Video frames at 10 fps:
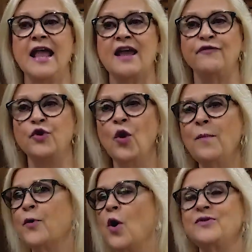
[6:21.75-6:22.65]
If
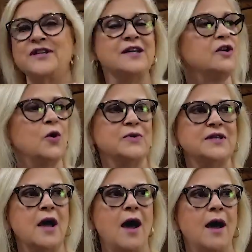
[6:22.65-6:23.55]
your protein
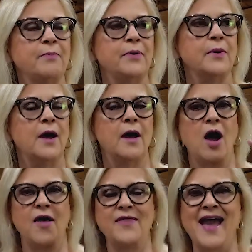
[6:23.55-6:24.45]
goes up uh,
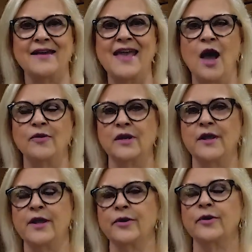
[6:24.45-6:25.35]
on that
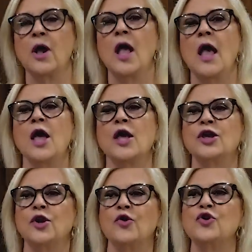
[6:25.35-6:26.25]
calculator,
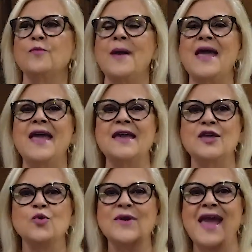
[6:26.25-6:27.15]
you know, you may,
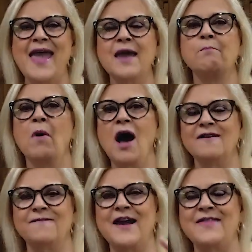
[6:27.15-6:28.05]
you can
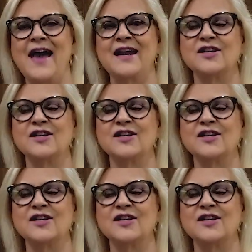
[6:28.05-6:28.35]
modify that.